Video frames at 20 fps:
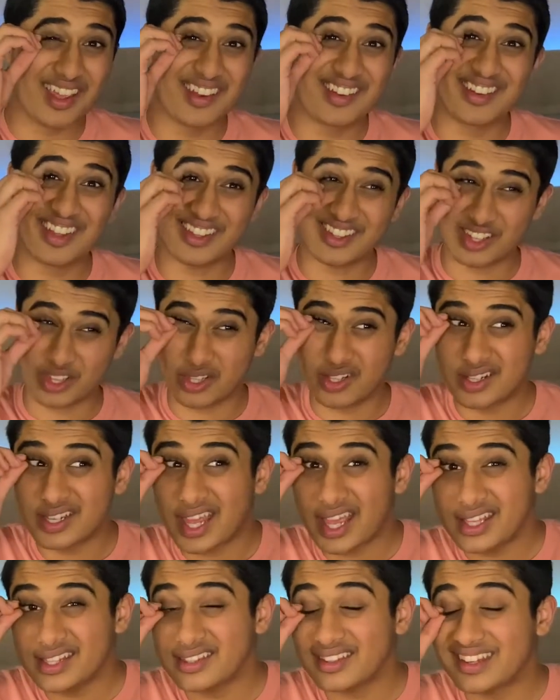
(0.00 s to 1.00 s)
does it look
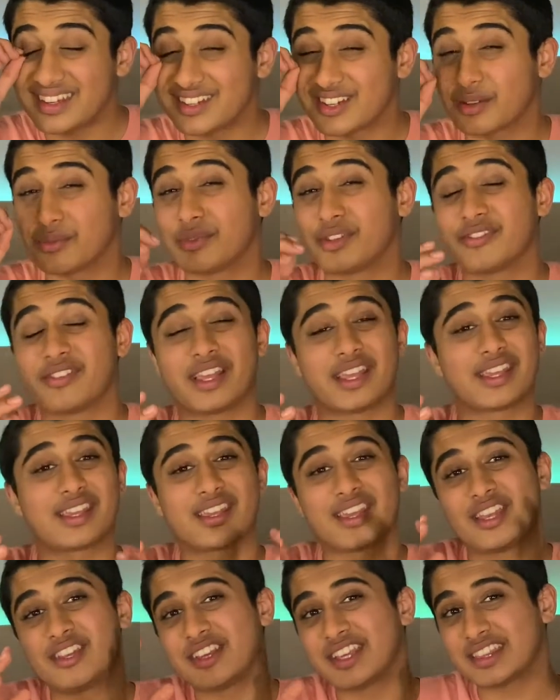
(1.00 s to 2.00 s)
nice in terms of
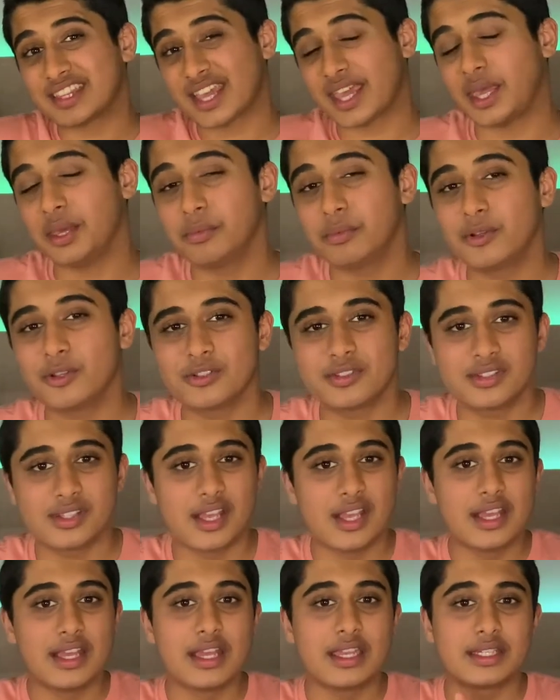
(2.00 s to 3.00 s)
can you get the cables
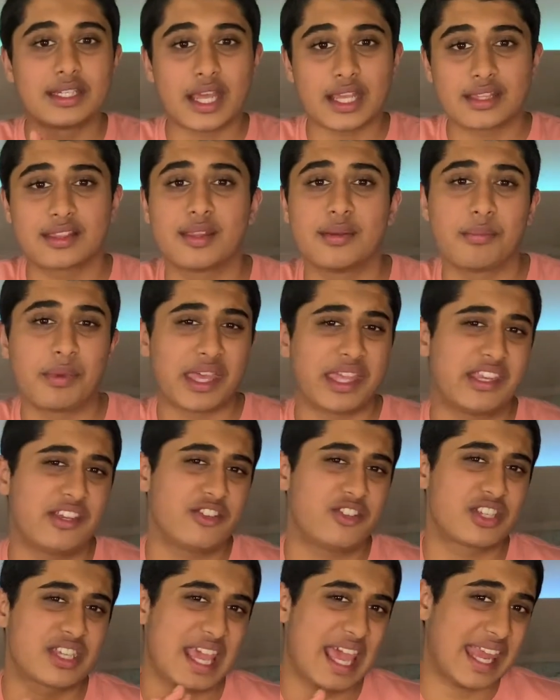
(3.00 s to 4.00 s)
nicely
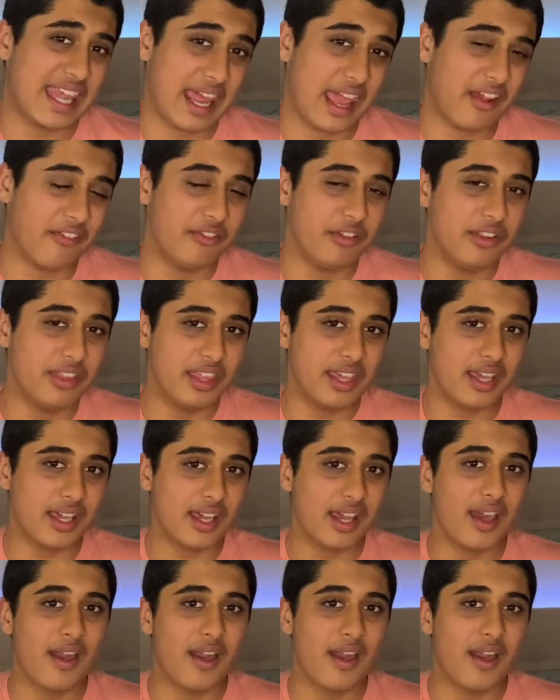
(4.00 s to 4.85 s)
managed? Can everything